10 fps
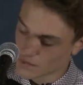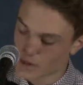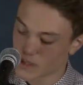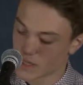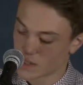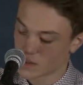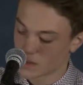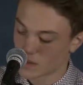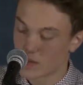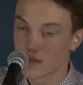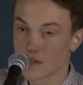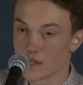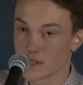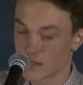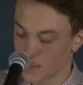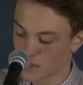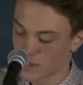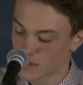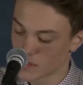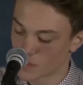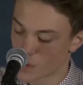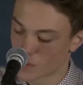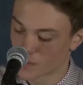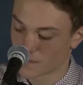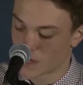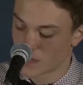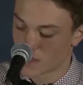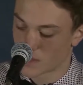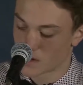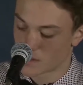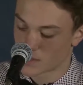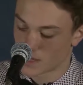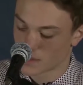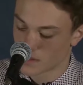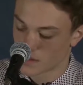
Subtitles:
A ditch is to secretly dispose of an unneeded object.